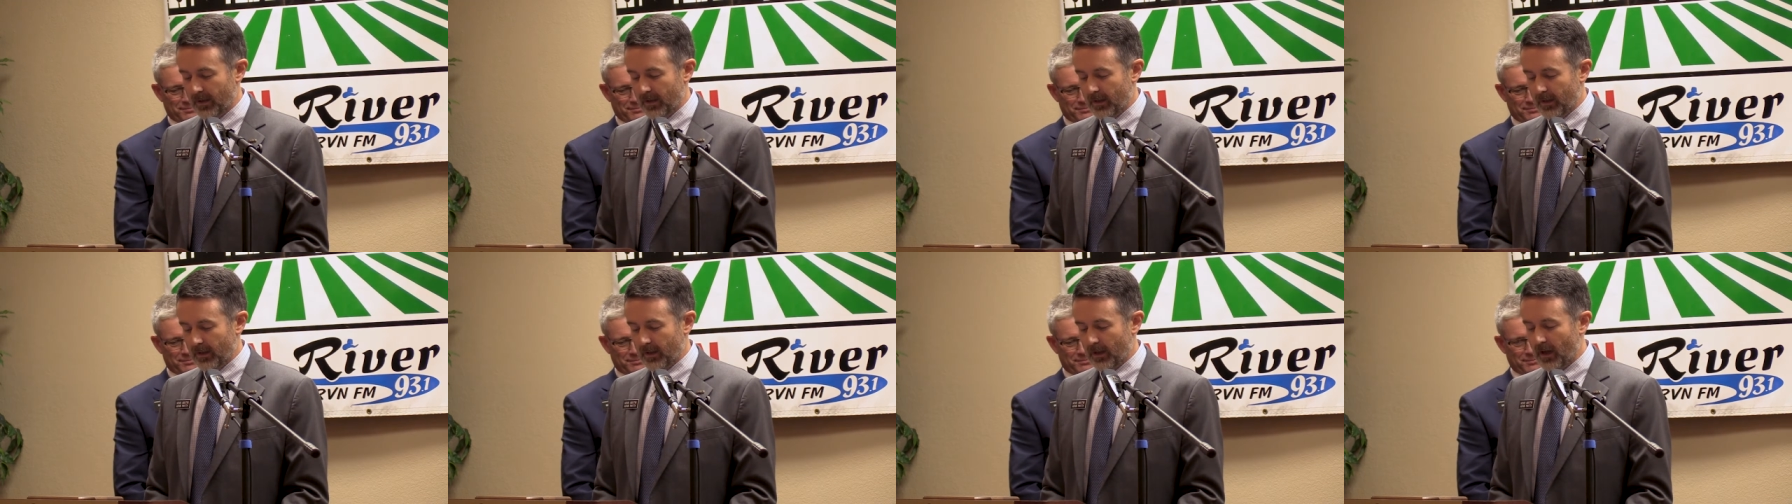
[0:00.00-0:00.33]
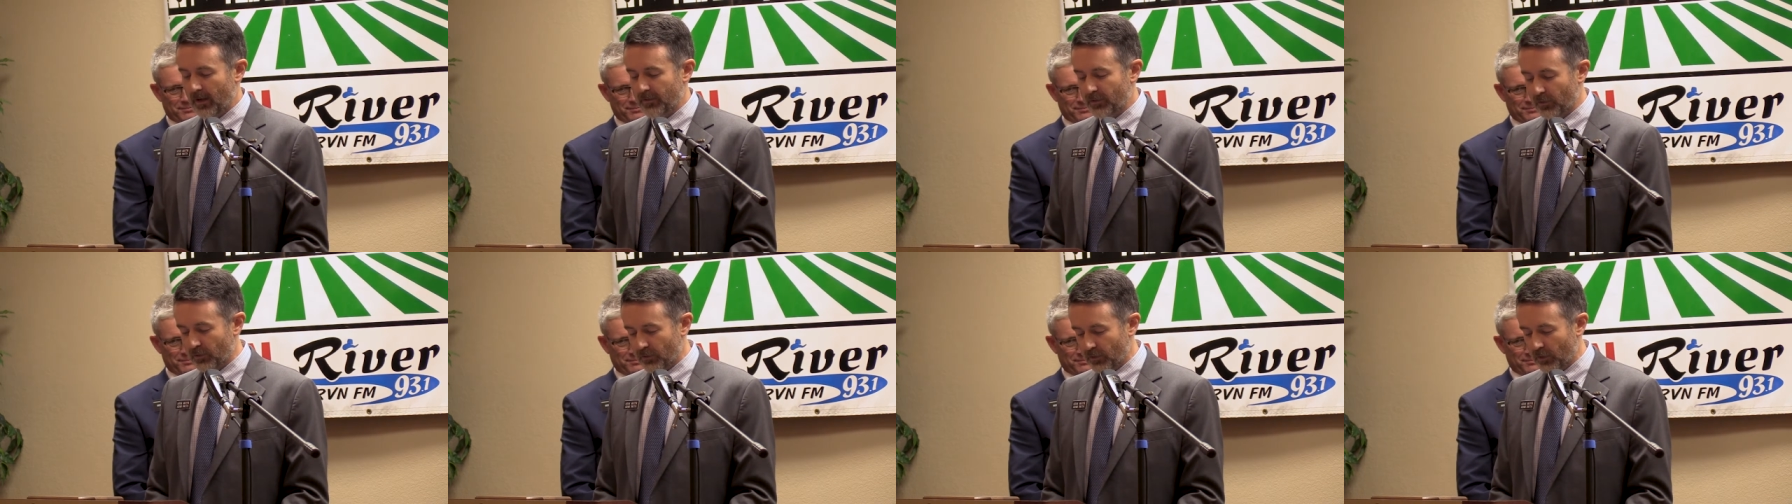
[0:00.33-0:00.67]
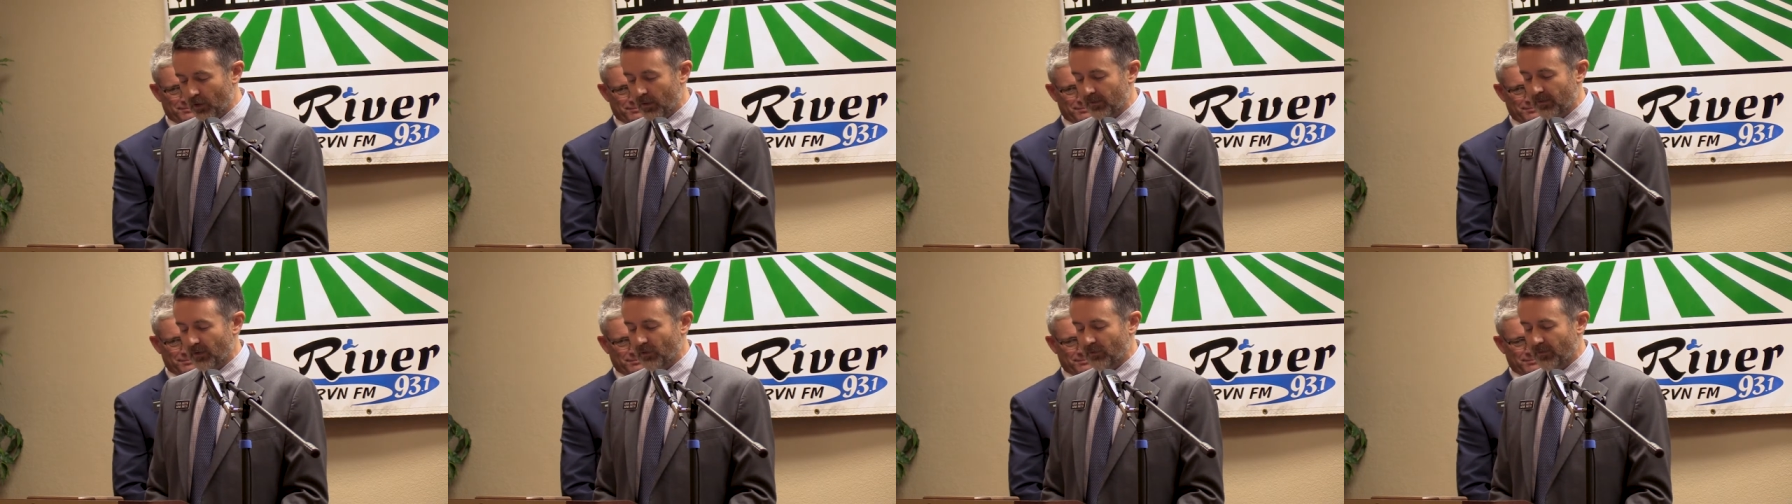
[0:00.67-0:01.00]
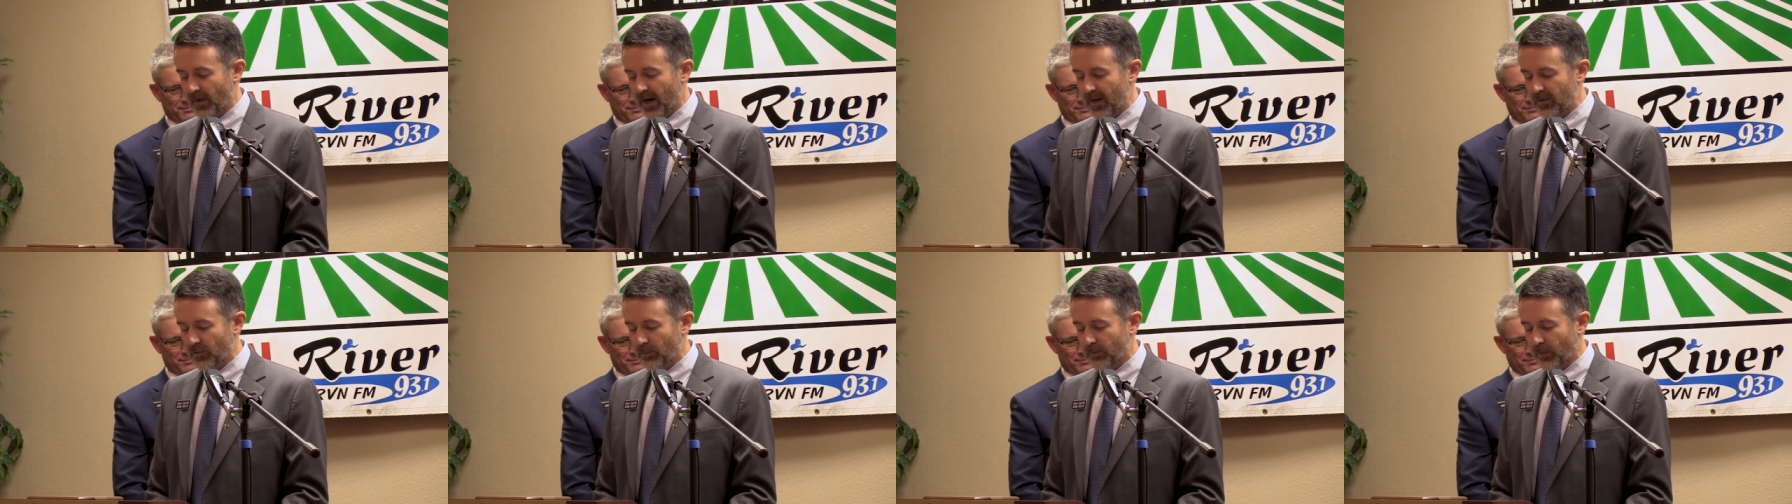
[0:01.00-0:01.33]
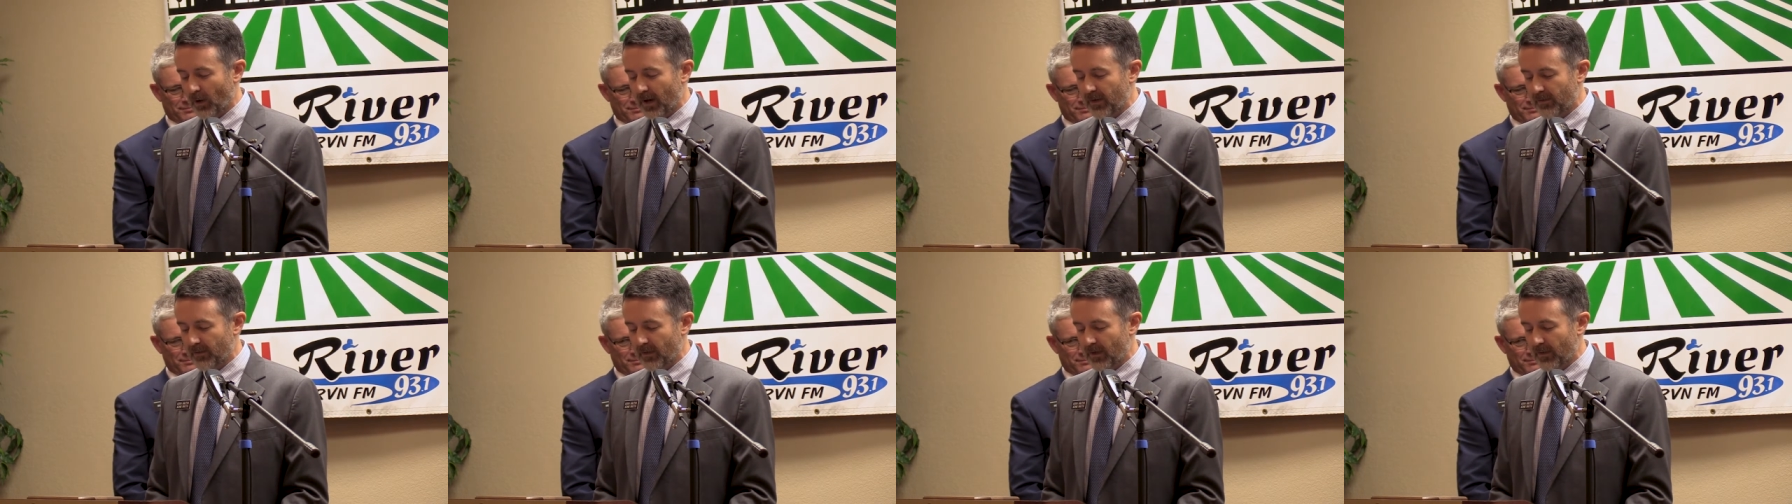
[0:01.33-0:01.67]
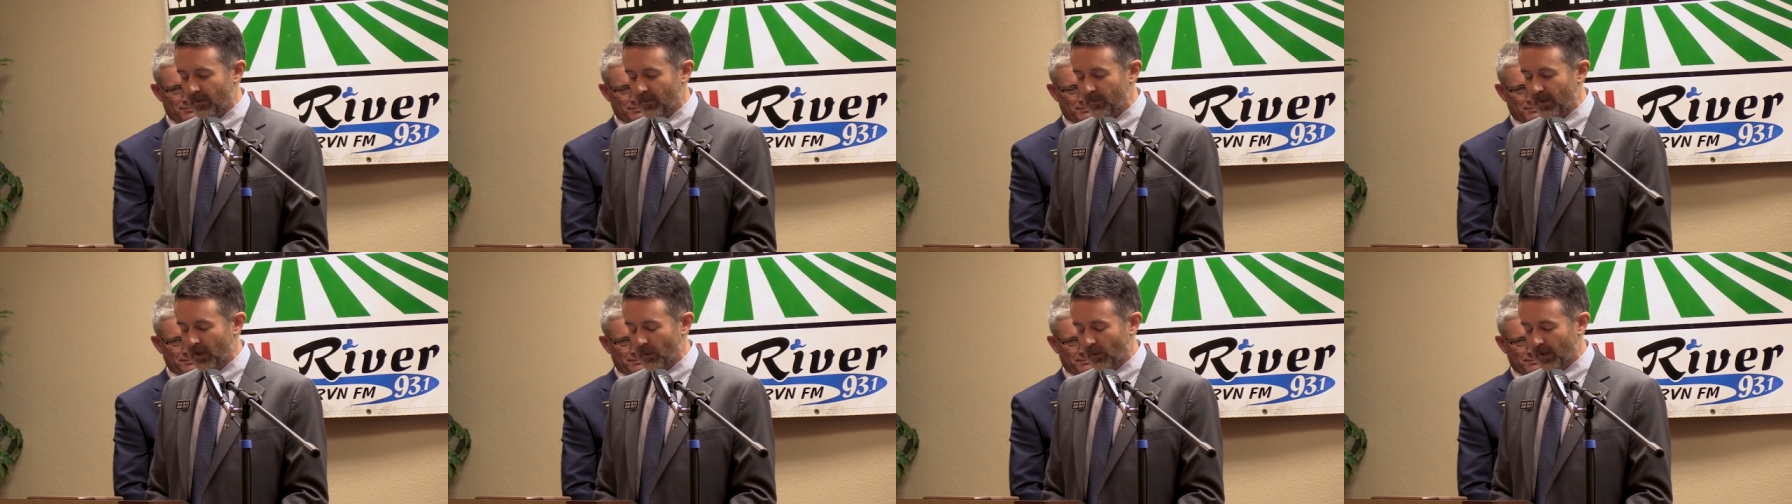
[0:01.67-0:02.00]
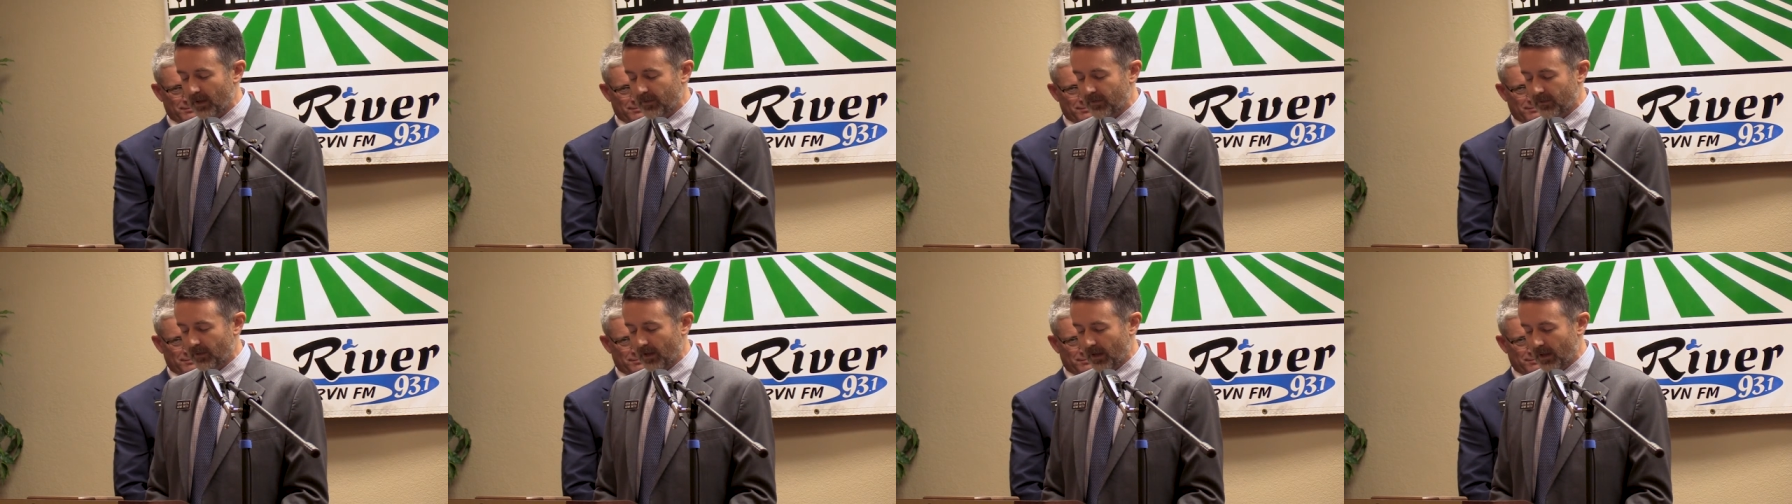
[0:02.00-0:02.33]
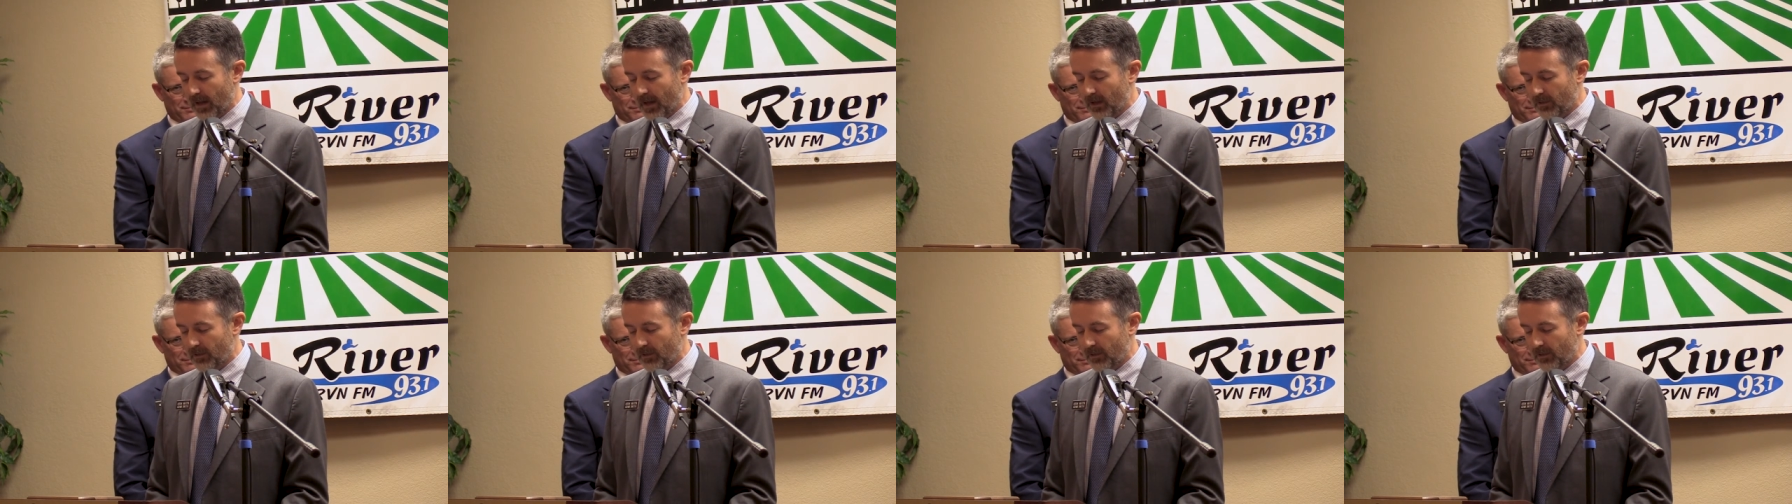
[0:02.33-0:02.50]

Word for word: He also serves as vice president of the Midwest,